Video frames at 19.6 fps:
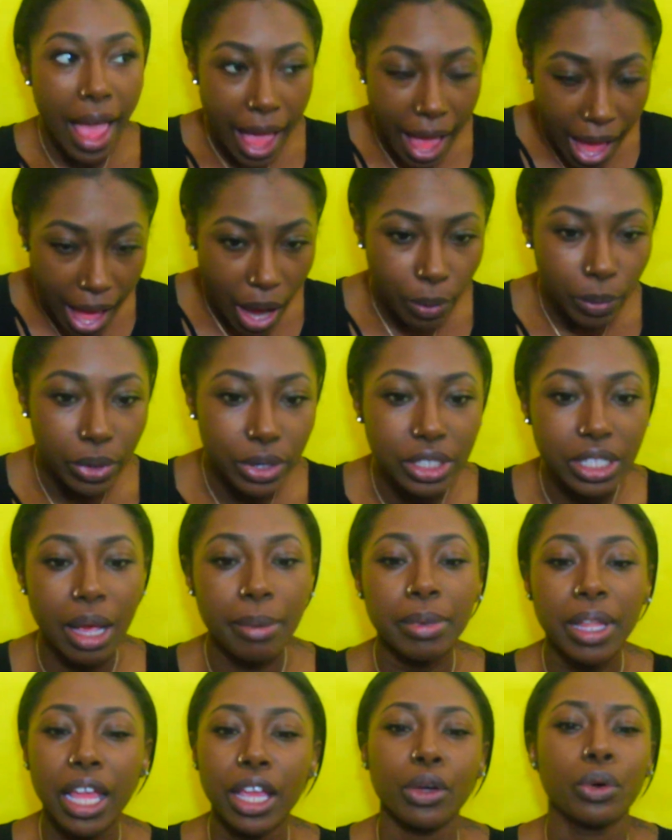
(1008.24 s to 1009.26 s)
hours,
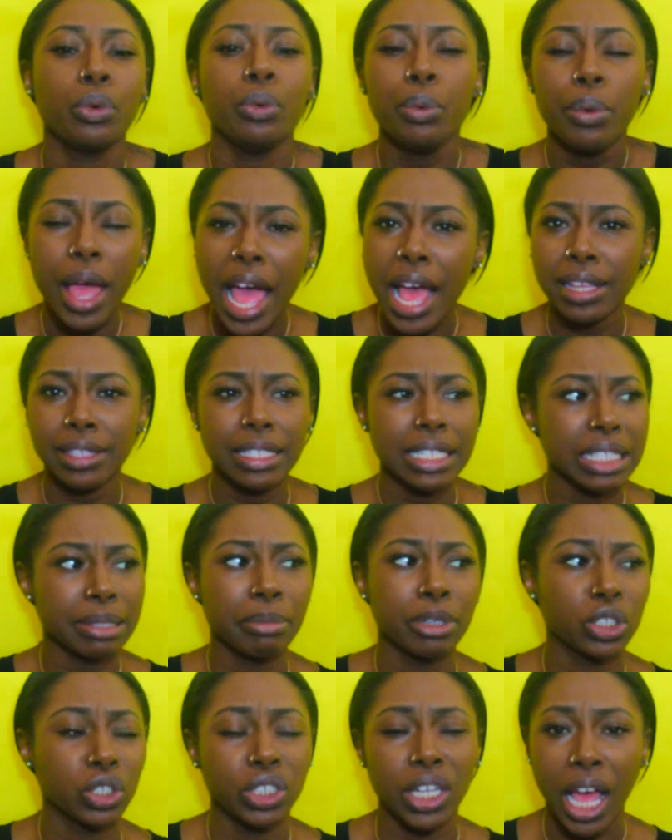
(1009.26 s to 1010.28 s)
I'm like, who has
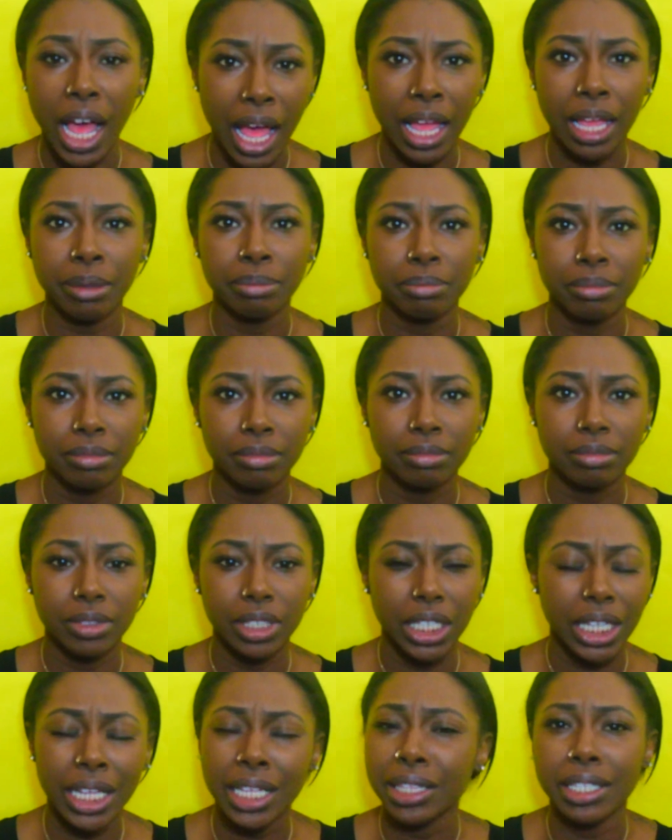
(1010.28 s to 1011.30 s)
this much time
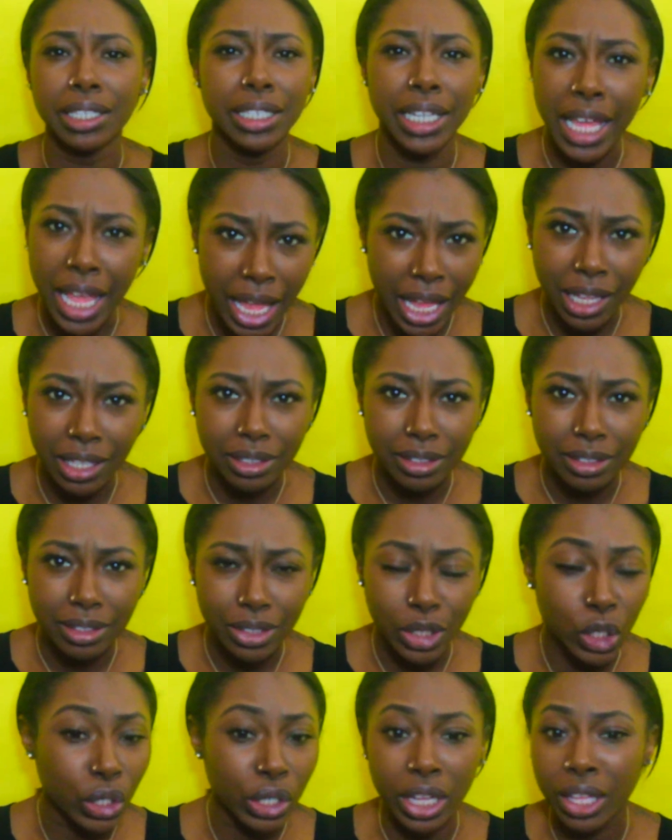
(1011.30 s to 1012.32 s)
in the day,
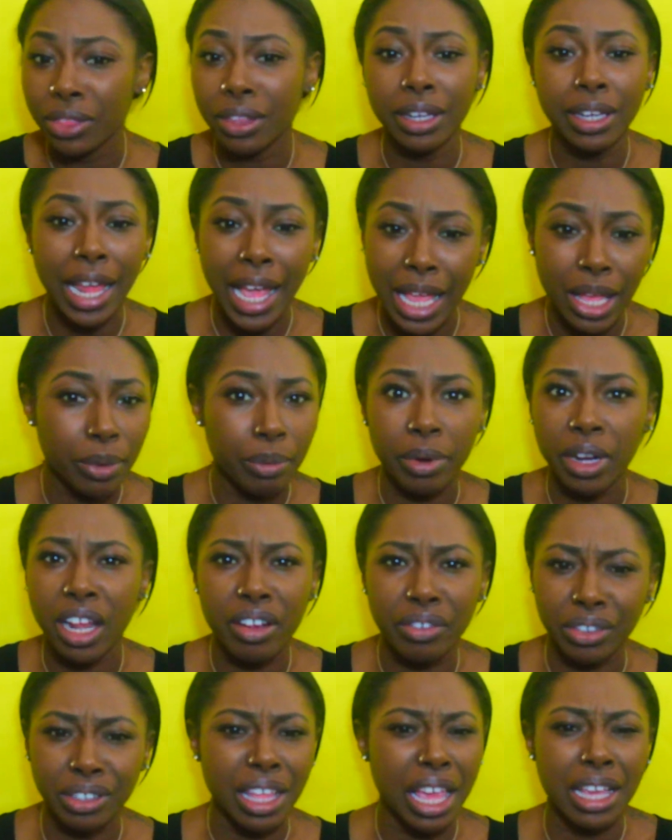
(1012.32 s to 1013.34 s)
or in the night,
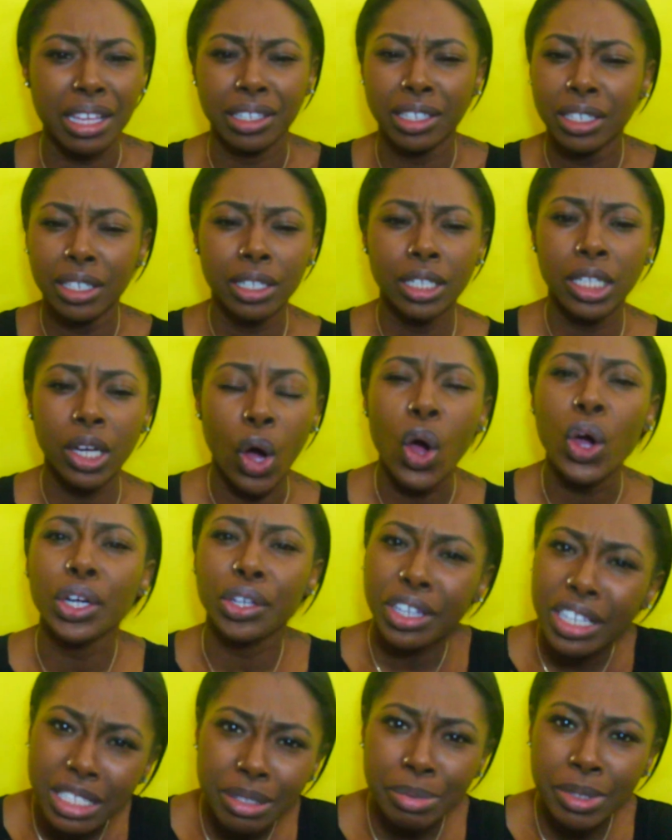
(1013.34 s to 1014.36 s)
whatever, like,
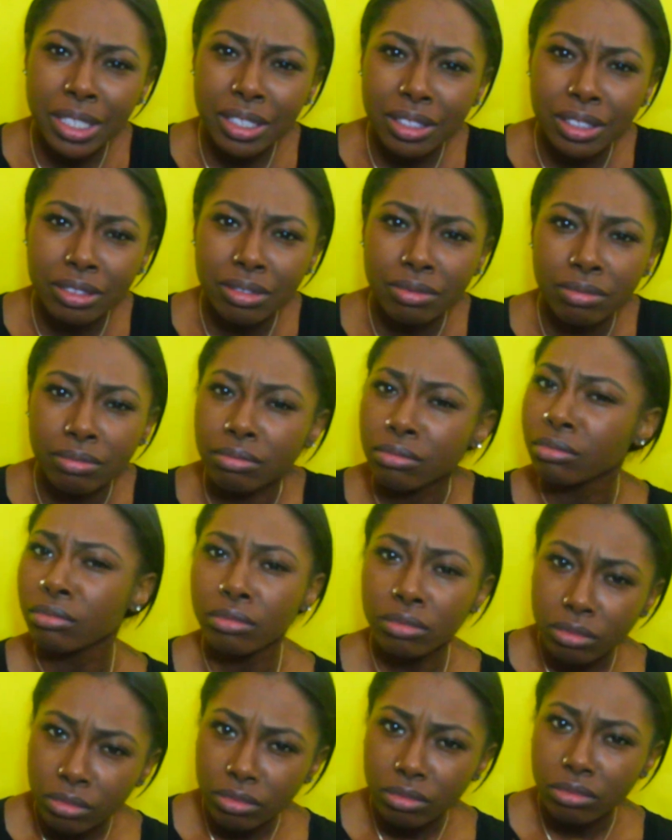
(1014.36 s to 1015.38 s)
on Christmas?
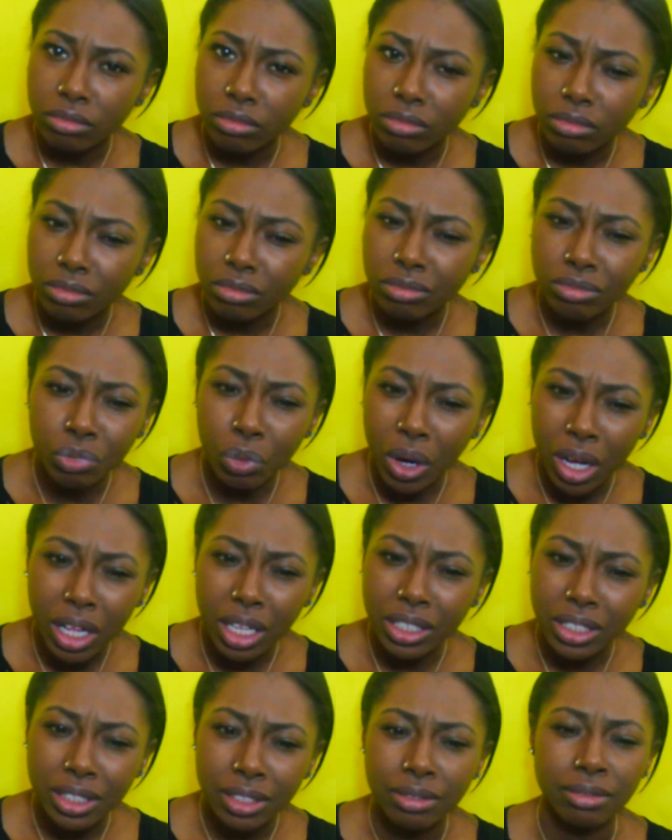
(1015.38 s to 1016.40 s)

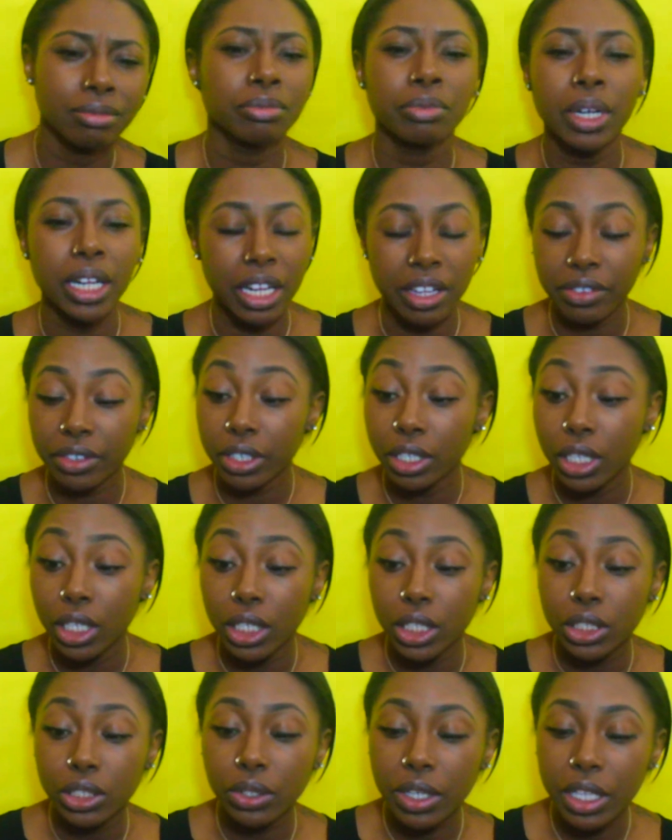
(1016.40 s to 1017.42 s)
What? Whatever.
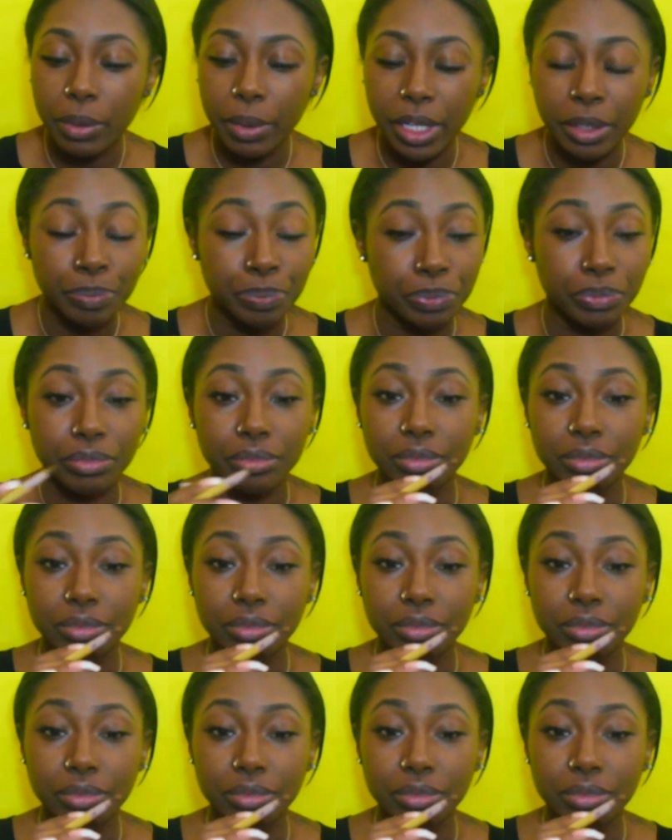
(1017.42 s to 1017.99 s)
So anyway,